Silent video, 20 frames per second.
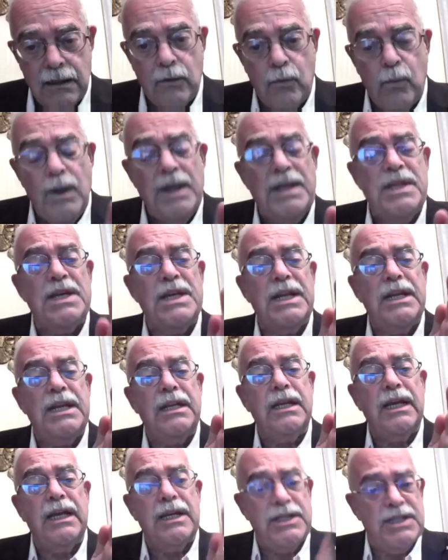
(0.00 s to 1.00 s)
We did
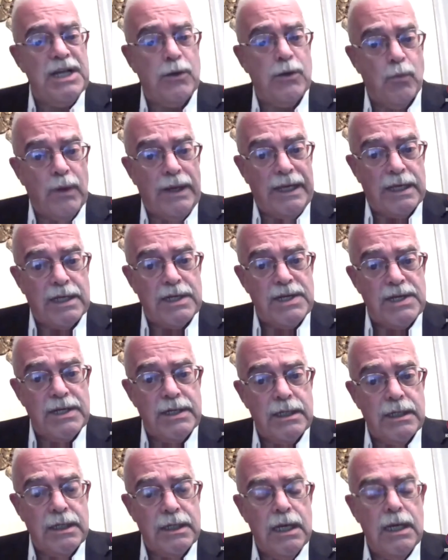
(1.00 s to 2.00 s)
it in 10 weeks.
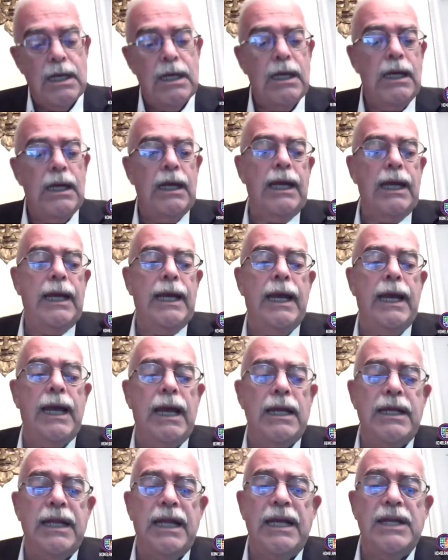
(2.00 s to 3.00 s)

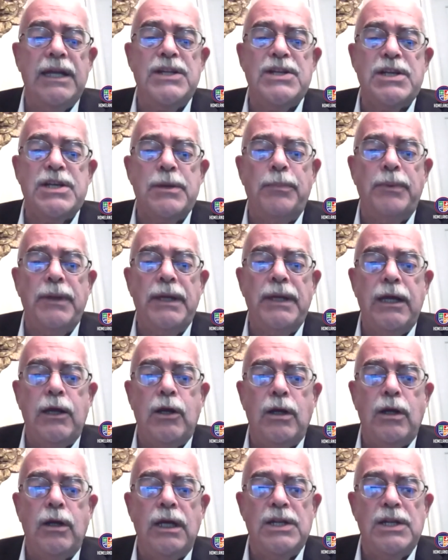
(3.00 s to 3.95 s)
And it simply,